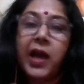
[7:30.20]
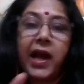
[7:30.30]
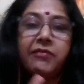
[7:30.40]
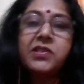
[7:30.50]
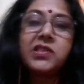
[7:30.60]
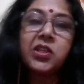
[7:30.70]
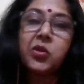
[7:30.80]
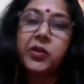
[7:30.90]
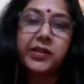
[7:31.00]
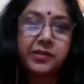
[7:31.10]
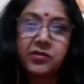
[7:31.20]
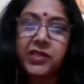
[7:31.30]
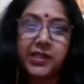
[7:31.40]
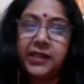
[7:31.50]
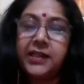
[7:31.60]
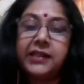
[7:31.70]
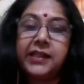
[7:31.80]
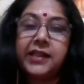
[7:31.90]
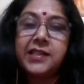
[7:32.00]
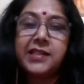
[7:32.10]
I was zero in technical
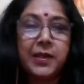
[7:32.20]
things.